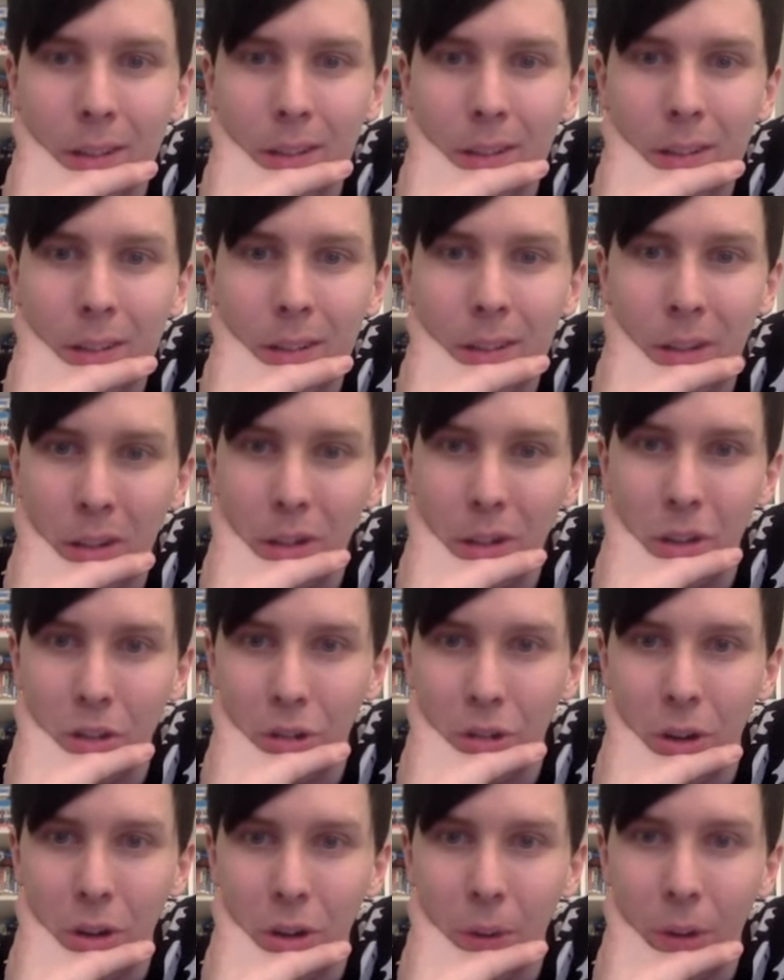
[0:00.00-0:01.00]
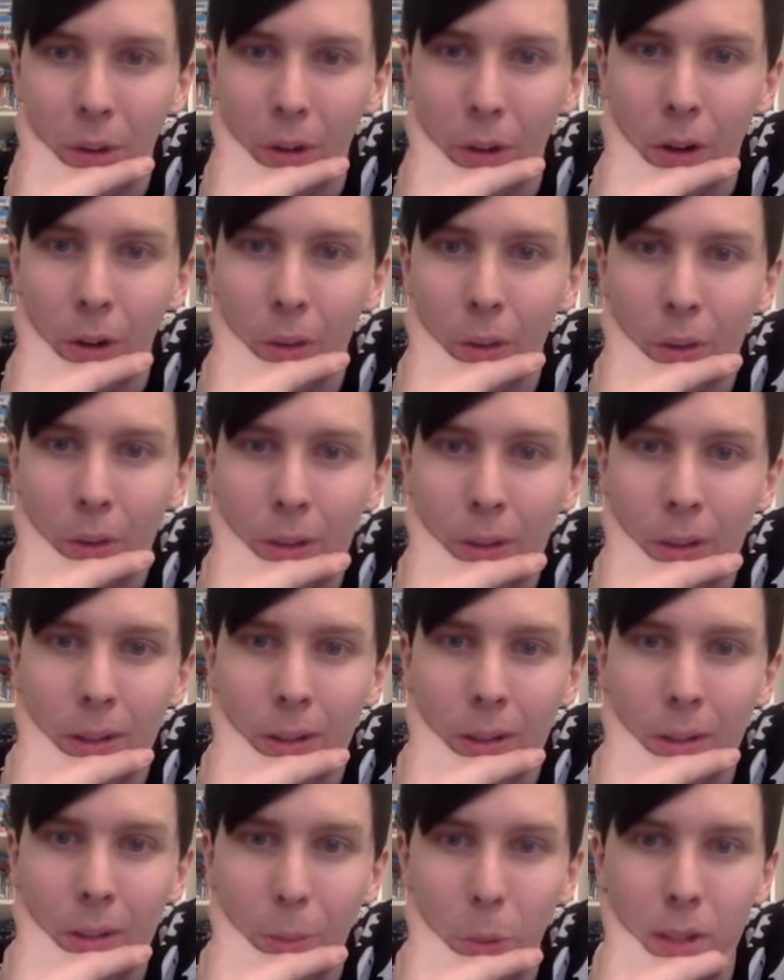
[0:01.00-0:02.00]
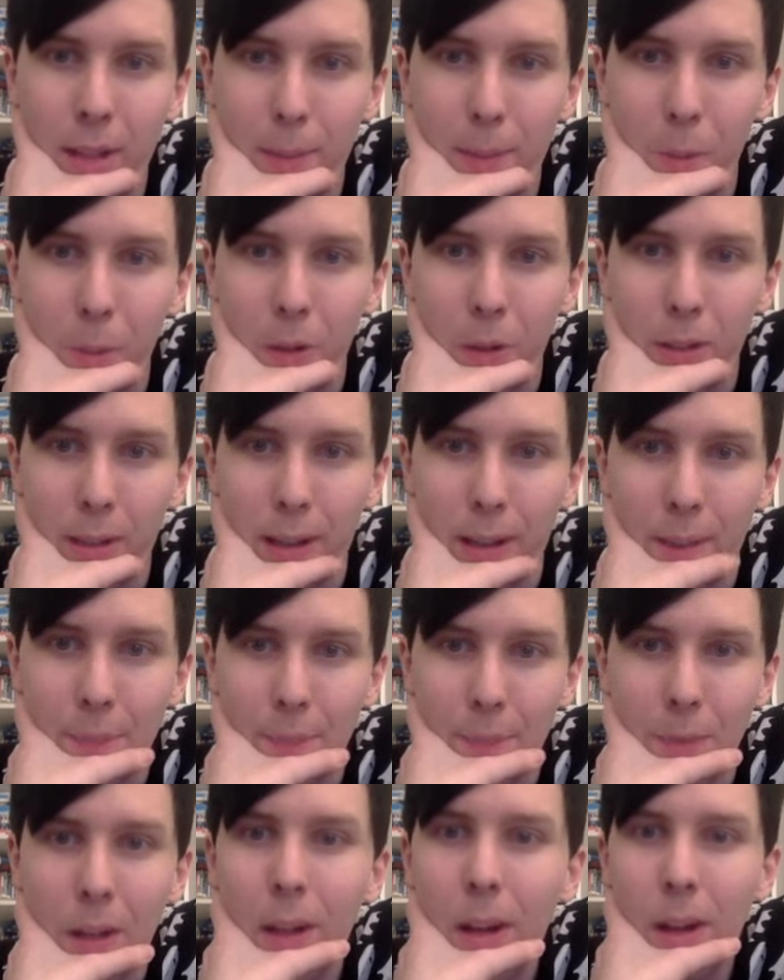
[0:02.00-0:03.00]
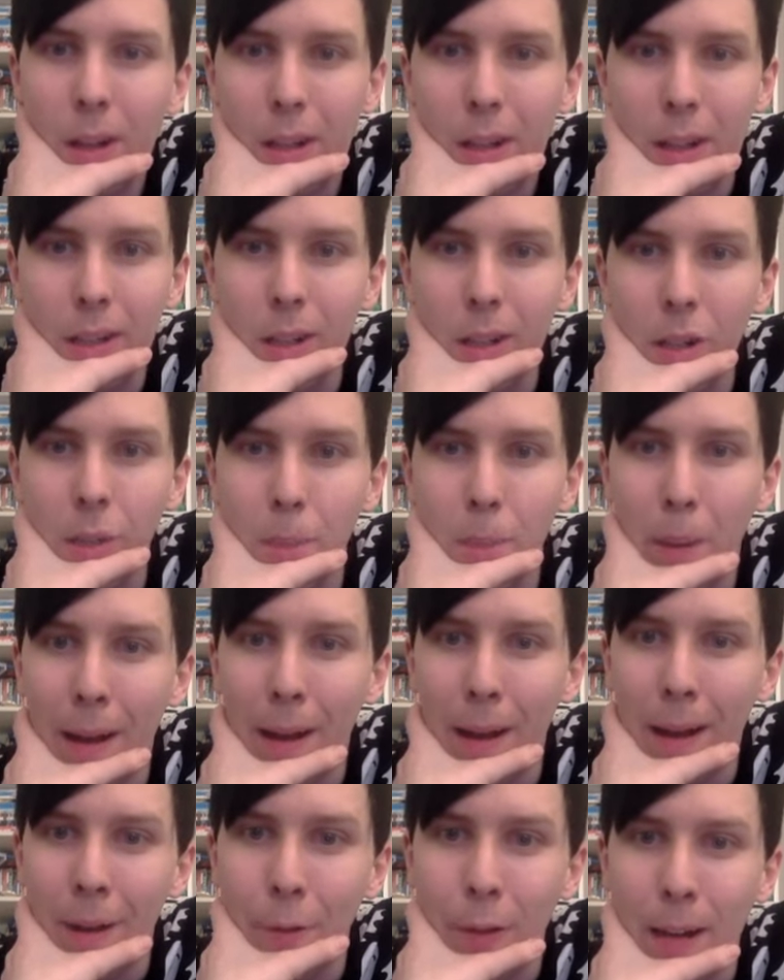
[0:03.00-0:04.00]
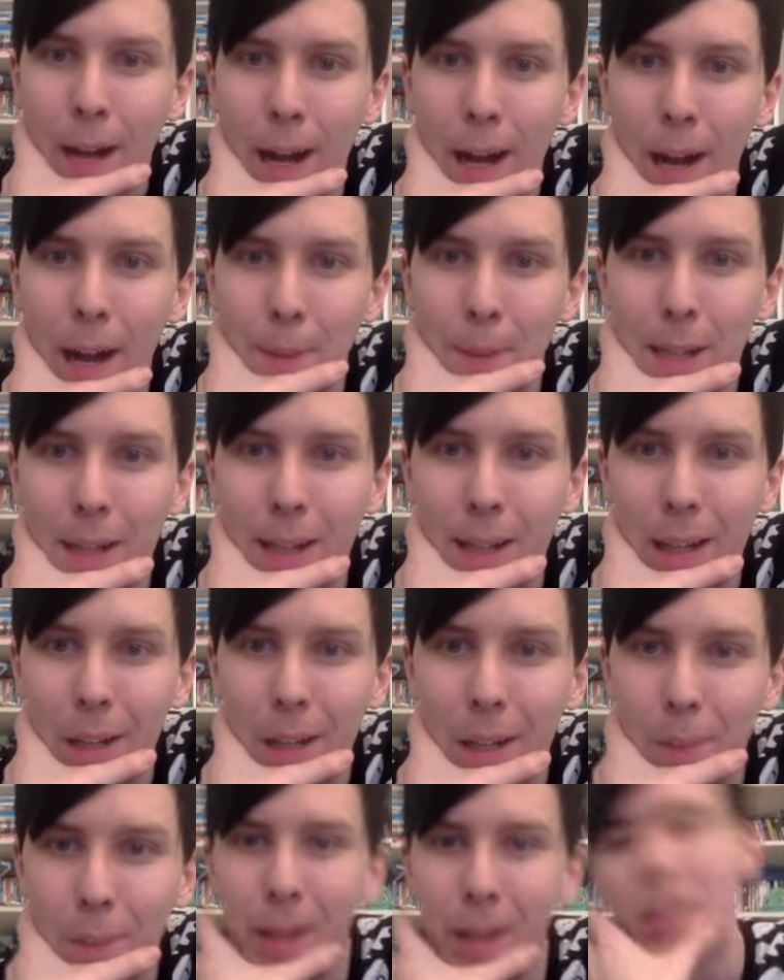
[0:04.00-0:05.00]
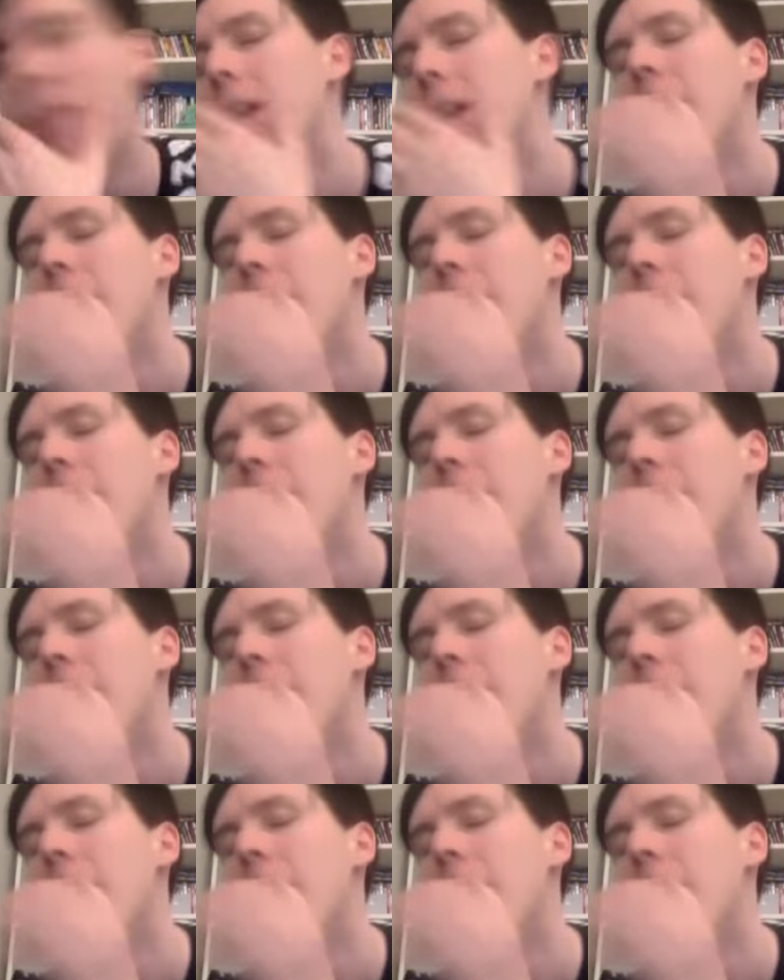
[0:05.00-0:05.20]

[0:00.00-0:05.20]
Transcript: They just grow and grow. You don't need to water them all the time. You need to go to plant rehabs, they kick them out.